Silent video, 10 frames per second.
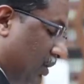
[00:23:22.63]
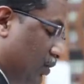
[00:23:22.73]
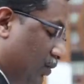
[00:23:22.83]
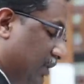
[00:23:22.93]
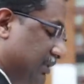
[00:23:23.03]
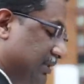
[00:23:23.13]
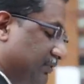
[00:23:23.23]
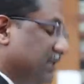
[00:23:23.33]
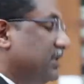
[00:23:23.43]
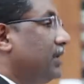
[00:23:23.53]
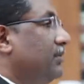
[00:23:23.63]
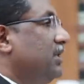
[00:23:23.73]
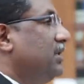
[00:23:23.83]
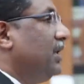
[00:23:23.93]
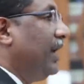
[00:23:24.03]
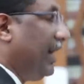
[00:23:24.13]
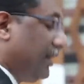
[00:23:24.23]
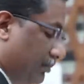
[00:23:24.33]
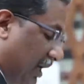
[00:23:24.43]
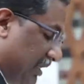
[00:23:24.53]
towards the vulnerable and
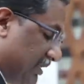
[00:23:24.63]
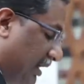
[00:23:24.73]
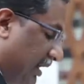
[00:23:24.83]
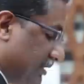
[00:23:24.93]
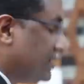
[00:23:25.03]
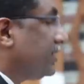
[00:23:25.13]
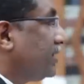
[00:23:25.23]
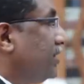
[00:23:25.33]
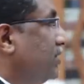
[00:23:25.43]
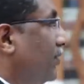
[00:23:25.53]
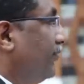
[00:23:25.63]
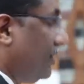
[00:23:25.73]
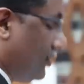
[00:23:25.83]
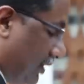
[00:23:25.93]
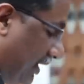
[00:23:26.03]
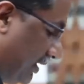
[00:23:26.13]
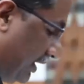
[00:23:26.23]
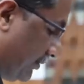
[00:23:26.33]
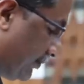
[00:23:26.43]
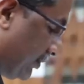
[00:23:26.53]
marginalized sections of the society.
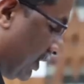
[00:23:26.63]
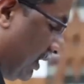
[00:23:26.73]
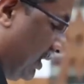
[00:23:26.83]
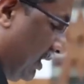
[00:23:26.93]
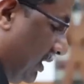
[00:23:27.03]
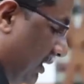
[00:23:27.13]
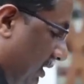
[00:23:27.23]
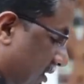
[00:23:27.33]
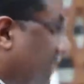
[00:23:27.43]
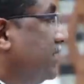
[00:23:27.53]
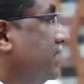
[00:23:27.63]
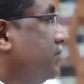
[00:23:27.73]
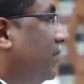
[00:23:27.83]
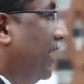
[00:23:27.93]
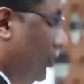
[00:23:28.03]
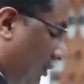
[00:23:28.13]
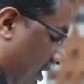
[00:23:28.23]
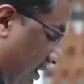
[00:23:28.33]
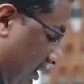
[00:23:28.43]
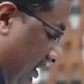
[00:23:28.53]
Justice
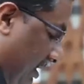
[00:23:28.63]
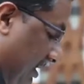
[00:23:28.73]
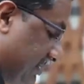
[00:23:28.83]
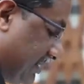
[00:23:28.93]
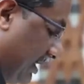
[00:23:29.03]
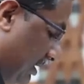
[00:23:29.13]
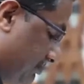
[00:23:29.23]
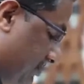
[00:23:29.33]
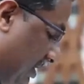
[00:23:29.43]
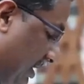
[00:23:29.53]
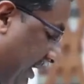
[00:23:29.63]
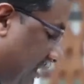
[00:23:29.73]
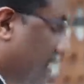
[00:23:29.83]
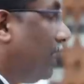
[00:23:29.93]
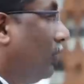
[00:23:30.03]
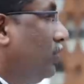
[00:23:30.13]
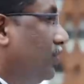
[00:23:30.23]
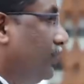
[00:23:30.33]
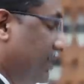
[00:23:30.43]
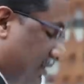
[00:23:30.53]
Manikumar is a humble and
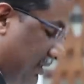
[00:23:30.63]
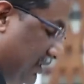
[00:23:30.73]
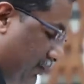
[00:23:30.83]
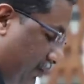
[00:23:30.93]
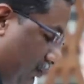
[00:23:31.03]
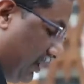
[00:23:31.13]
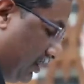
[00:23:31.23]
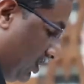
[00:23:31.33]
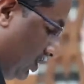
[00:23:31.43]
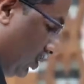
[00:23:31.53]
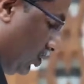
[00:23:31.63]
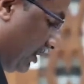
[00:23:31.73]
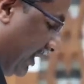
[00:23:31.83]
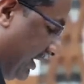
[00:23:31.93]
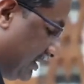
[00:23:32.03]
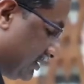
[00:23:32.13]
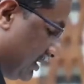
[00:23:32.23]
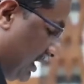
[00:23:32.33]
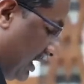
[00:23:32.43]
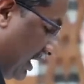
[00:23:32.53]
down-to-earth individual who remains
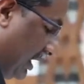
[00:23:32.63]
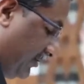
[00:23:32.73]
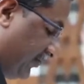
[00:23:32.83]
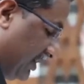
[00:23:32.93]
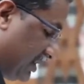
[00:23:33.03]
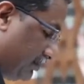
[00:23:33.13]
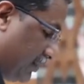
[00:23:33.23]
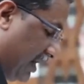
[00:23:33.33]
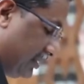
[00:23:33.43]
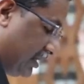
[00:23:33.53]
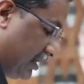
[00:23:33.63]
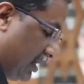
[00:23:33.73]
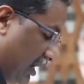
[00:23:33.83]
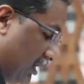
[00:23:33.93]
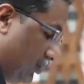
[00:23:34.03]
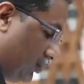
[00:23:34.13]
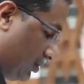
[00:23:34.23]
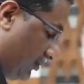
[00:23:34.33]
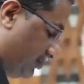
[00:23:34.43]
unaffected by the allure of